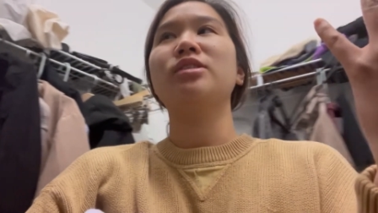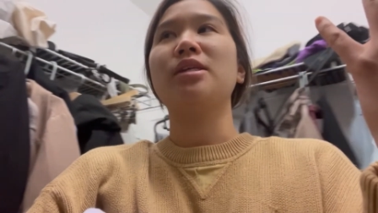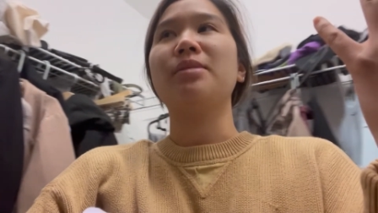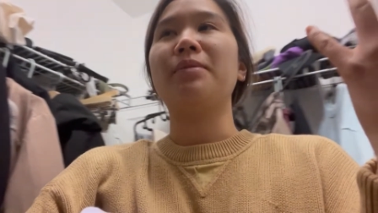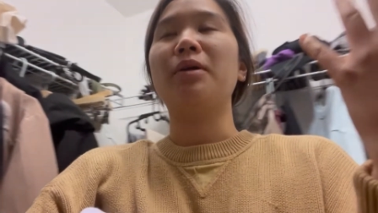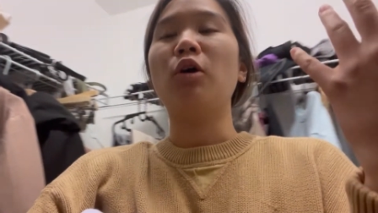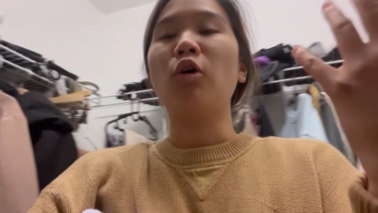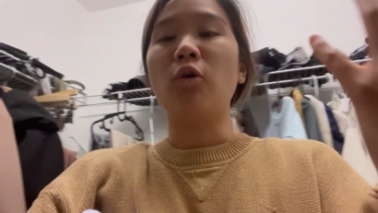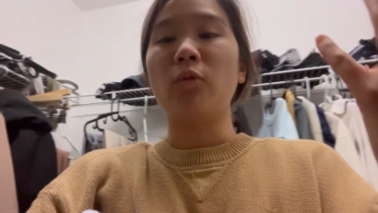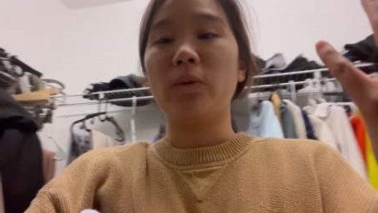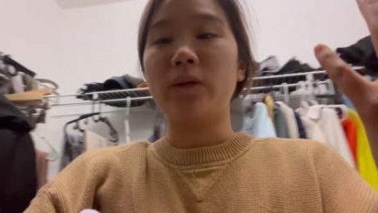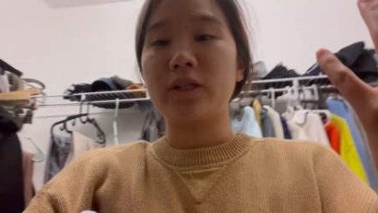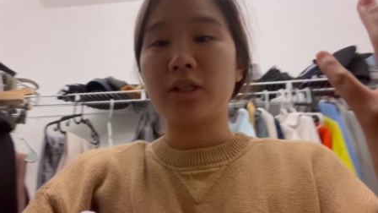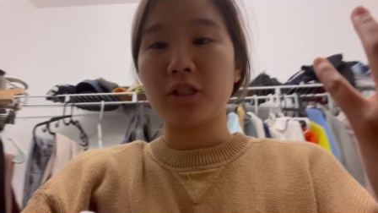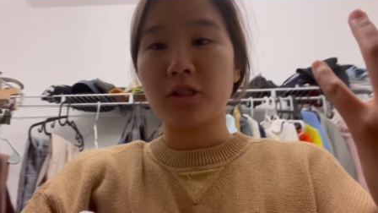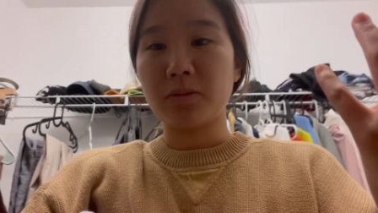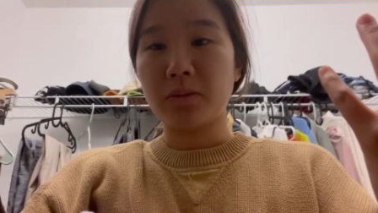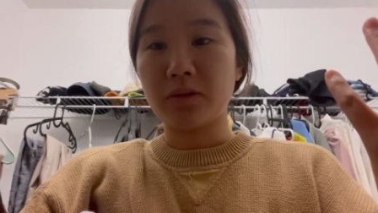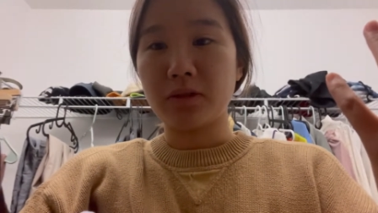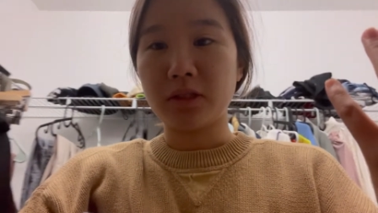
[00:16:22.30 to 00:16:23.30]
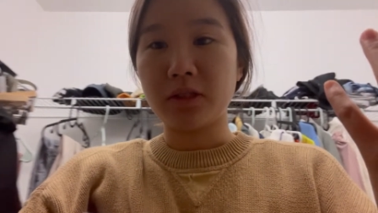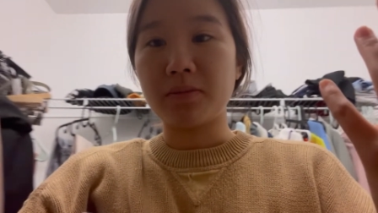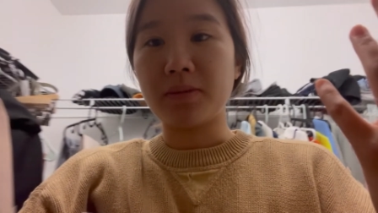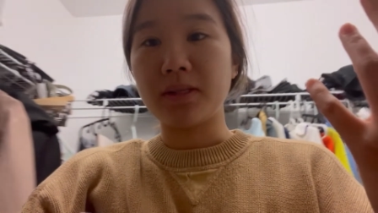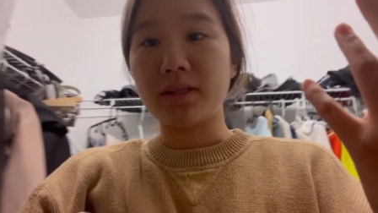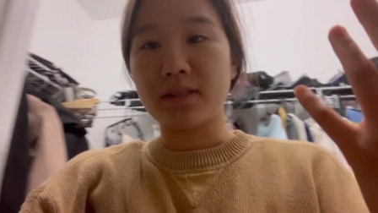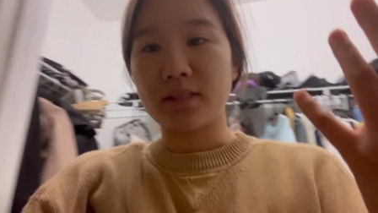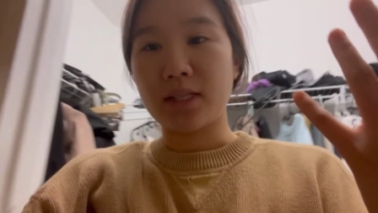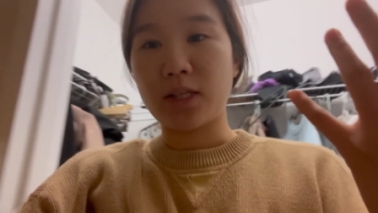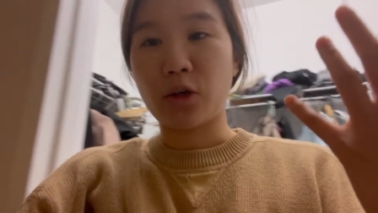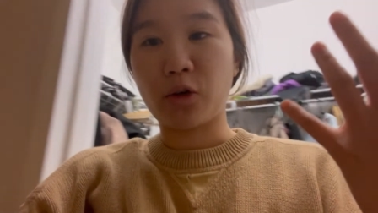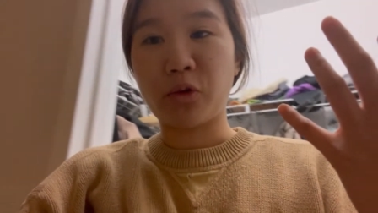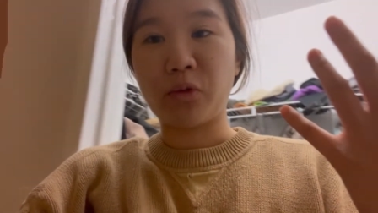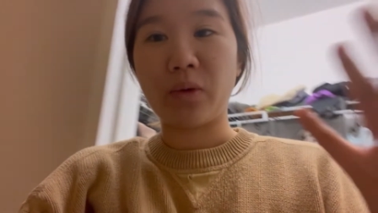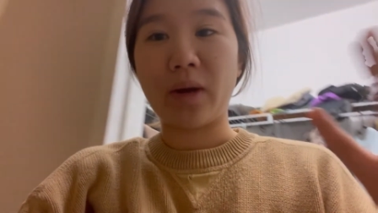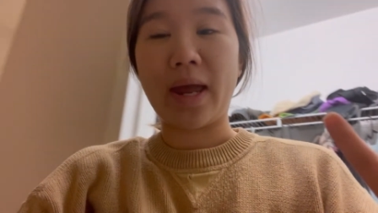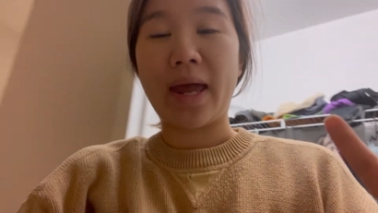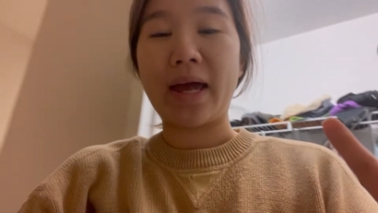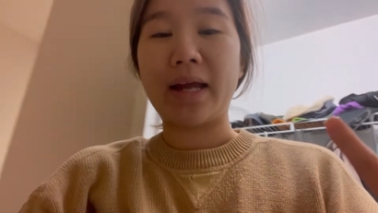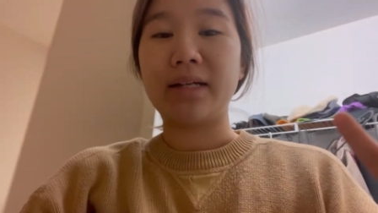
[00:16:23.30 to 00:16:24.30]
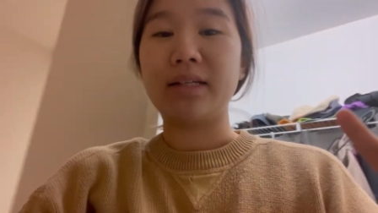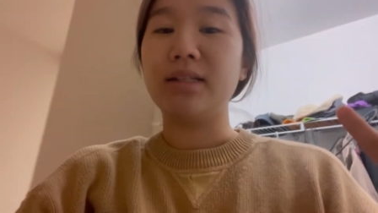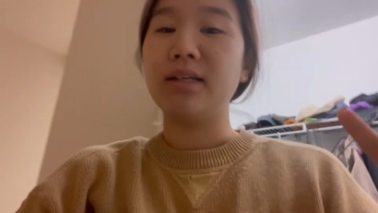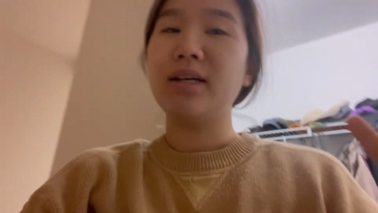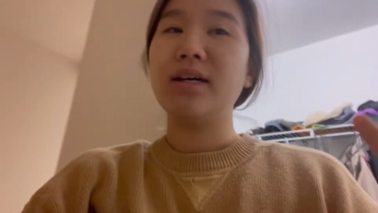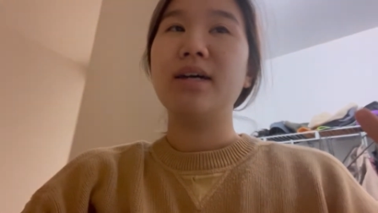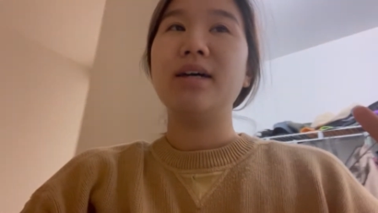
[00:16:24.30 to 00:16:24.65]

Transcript: that my homework is supposed to be this like grand